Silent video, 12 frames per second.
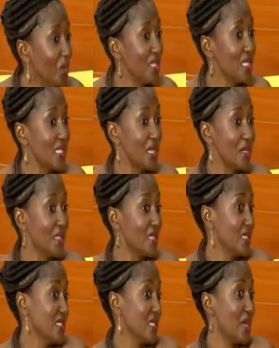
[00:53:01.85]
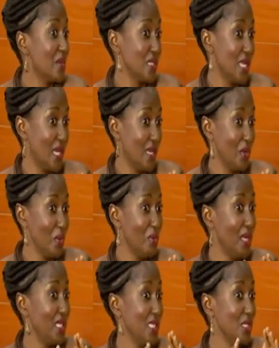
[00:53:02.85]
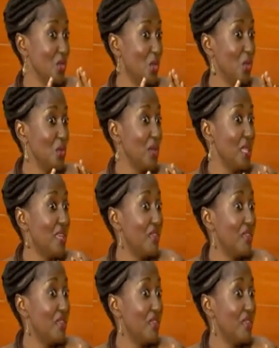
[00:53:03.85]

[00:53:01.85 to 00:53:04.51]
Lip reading: know, these Hausa women, these old women,